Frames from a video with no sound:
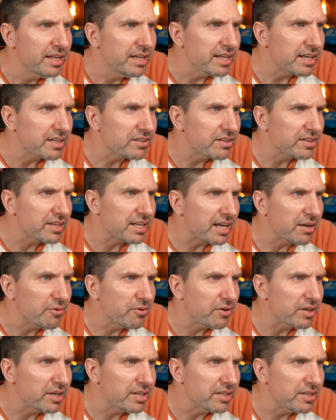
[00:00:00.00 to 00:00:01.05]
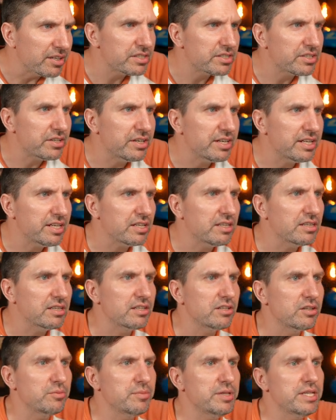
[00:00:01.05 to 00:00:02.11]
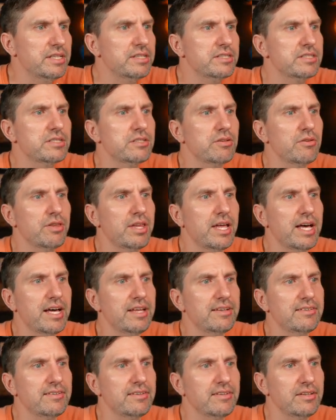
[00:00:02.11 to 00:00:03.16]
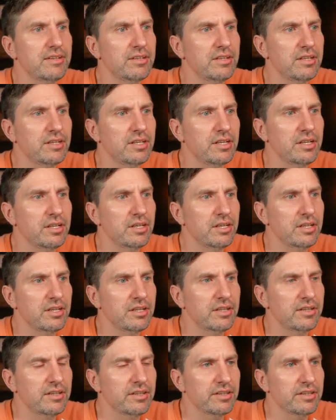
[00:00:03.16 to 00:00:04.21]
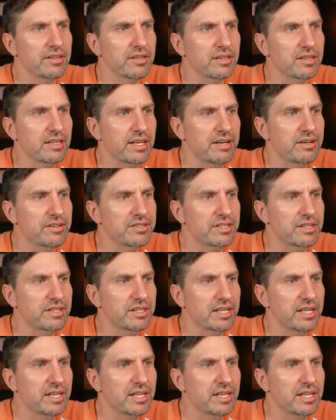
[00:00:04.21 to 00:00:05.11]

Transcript: actually I think I want to turn it a little bit so that the letters aren't